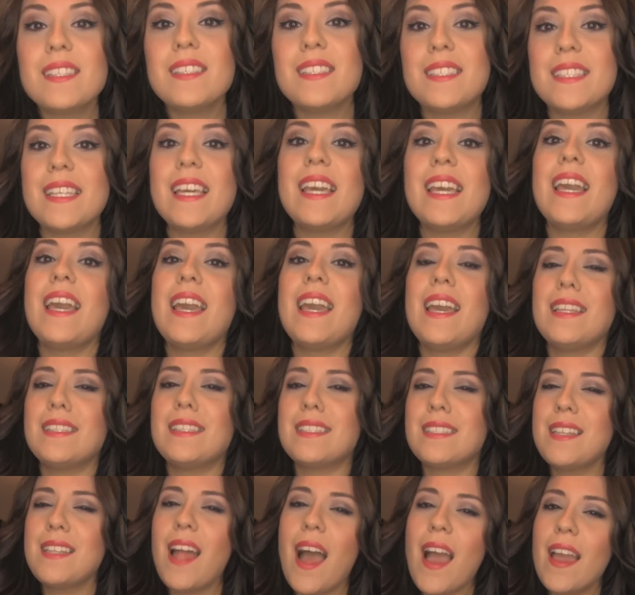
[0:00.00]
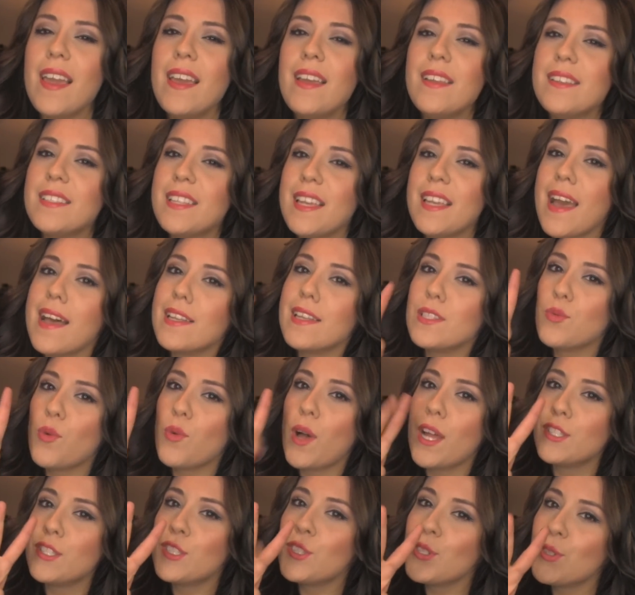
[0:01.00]
can see, it's not easy as
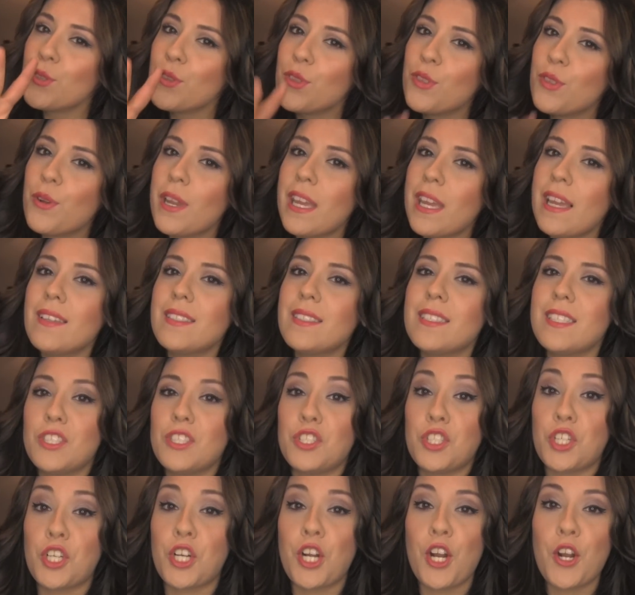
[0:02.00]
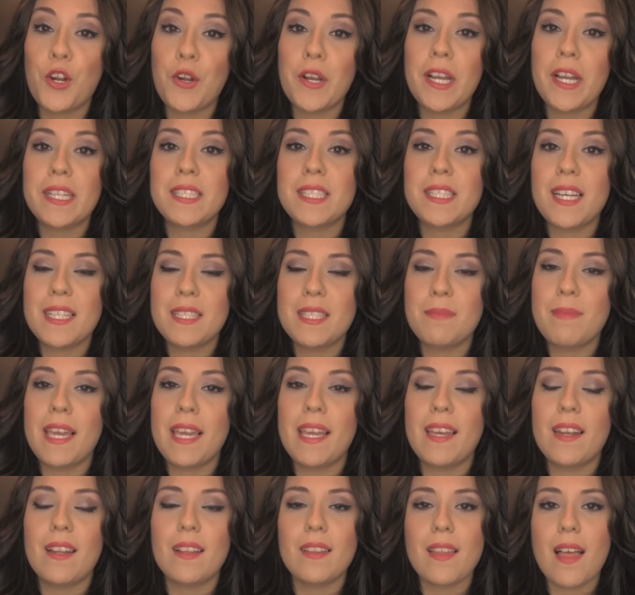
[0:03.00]
1, 2, 3 since your Keurig does
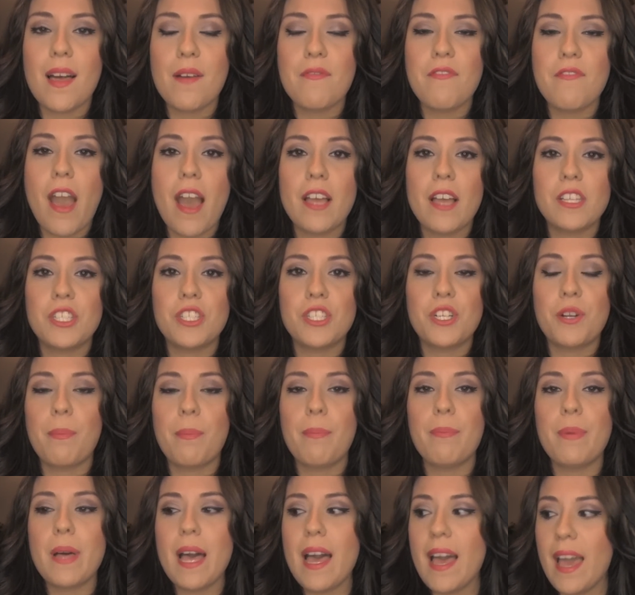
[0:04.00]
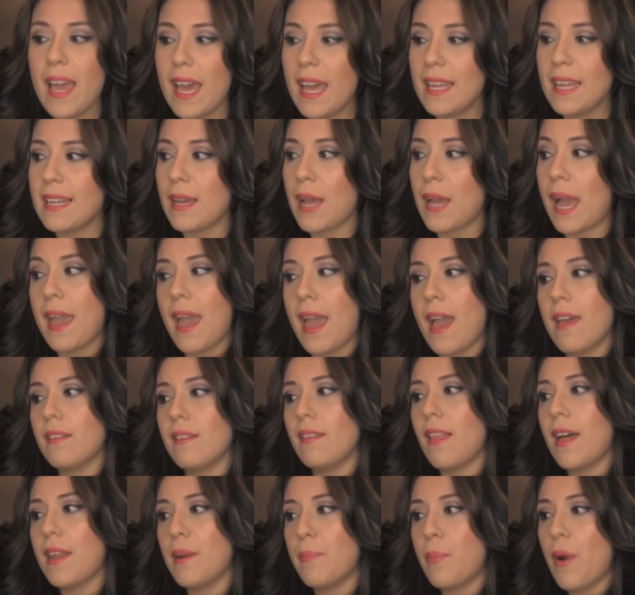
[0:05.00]
make it a lot faster, but I had
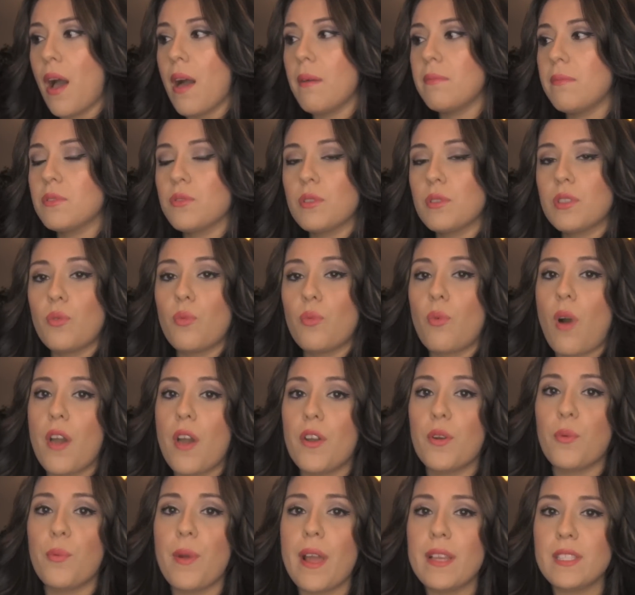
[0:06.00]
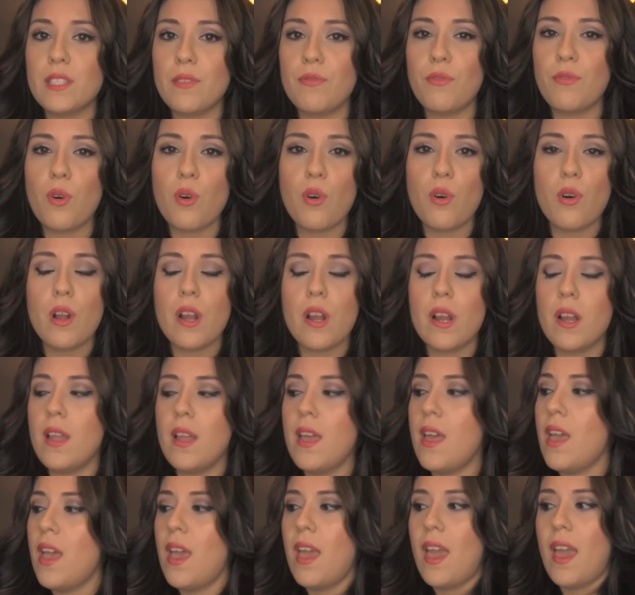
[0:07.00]
a lot of problems with the water reservoir,
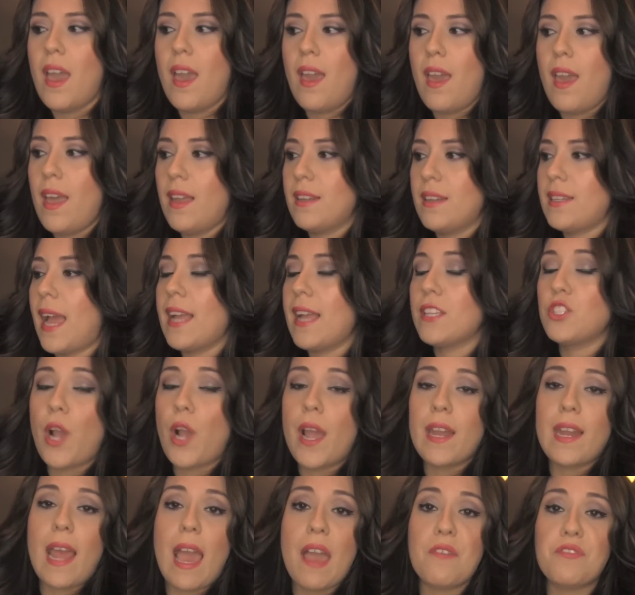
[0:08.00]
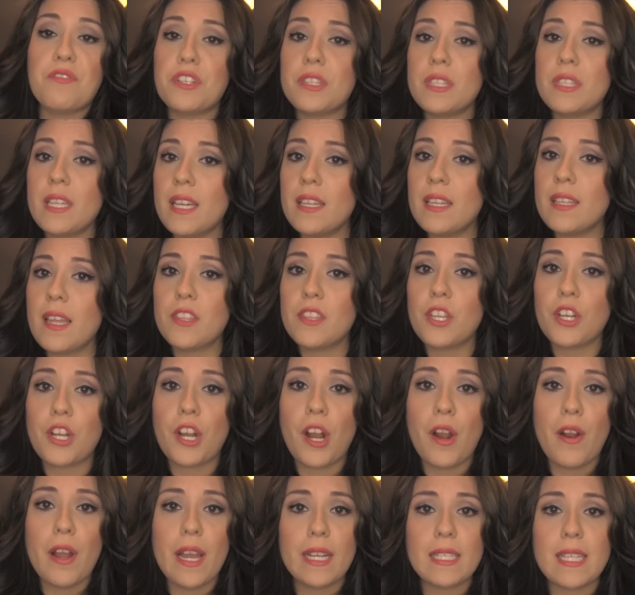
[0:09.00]
and I tried everything that the
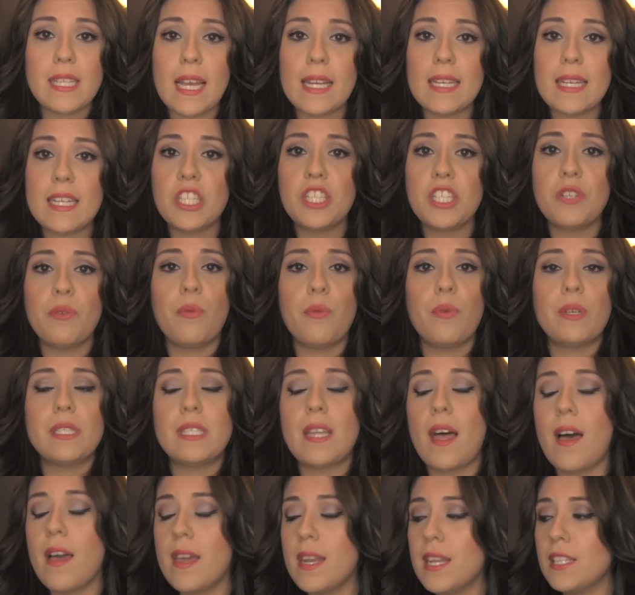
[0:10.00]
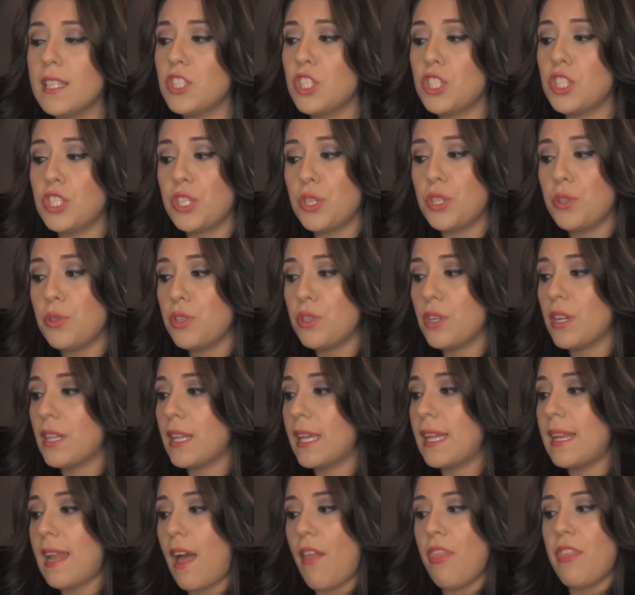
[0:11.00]
Keurig technician was telling us to do to
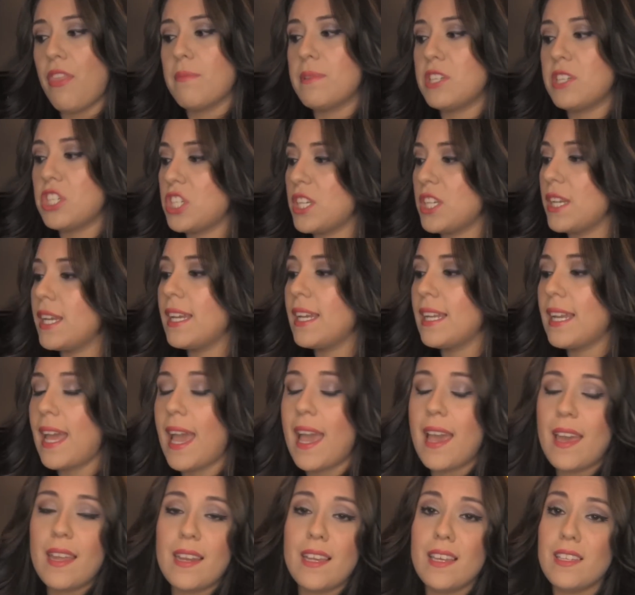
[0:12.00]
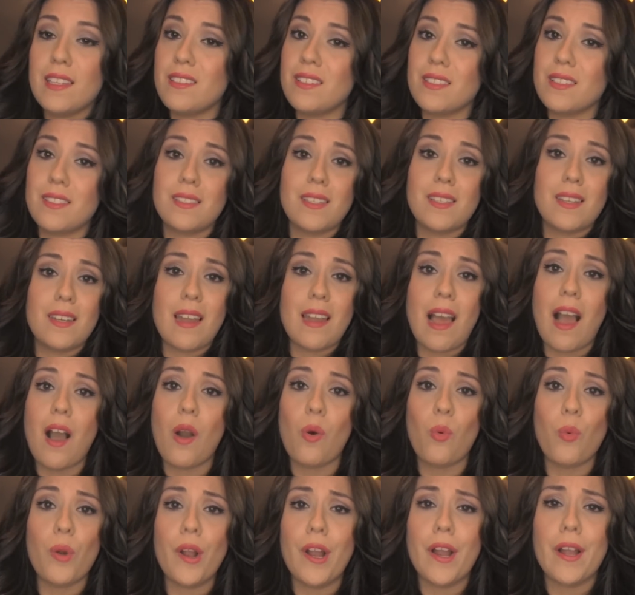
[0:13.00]
clean out the machine, and it just did
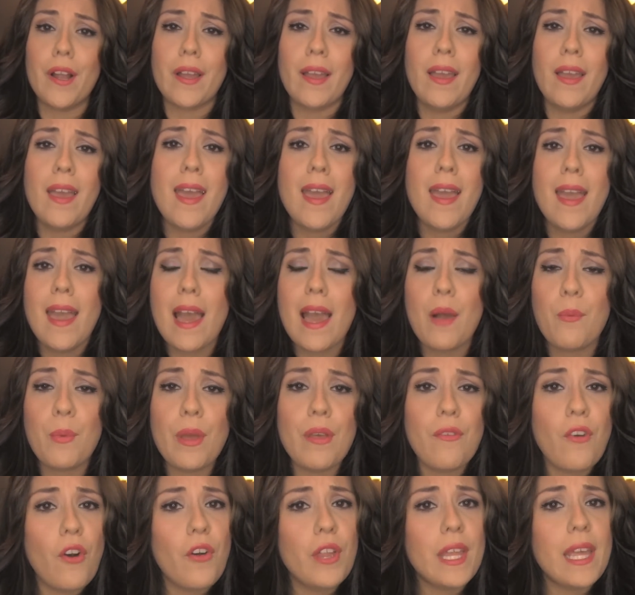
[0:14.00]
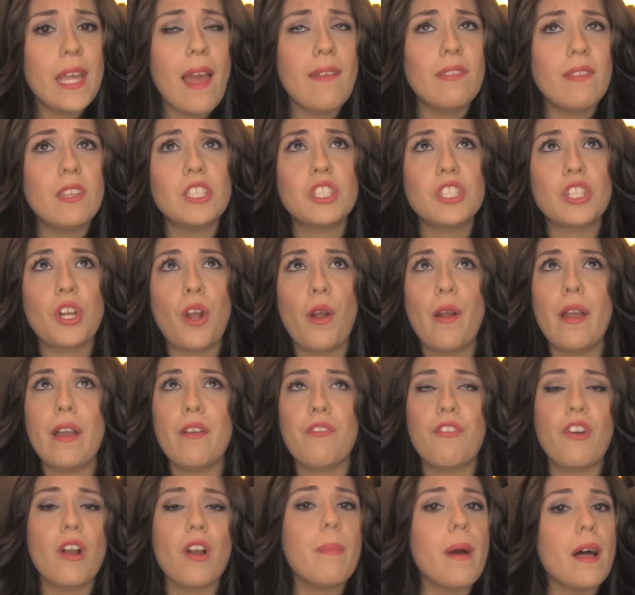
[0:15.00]
not work. And we've only had this
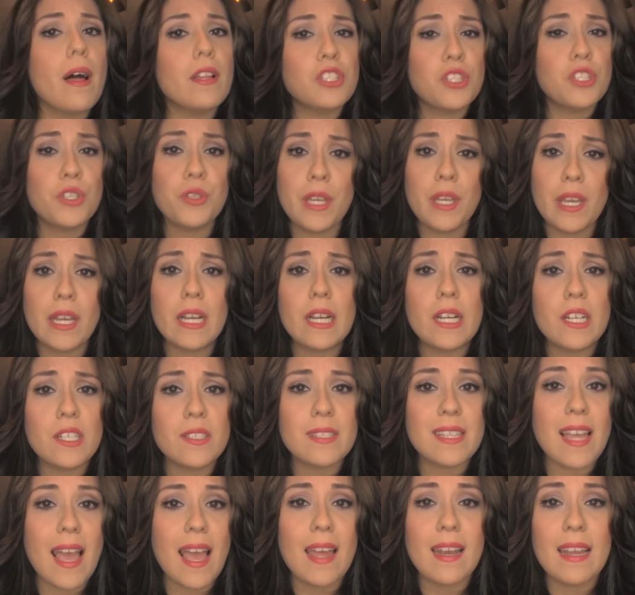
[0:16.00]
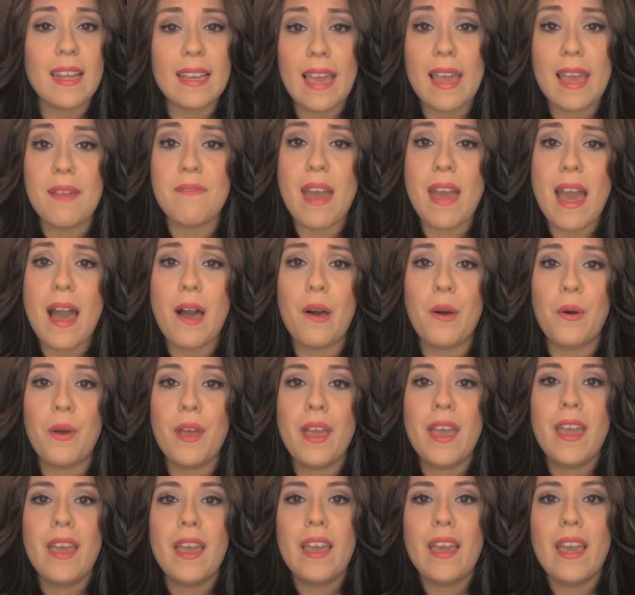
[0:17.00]
Keurig for about 2 years, and it gave out.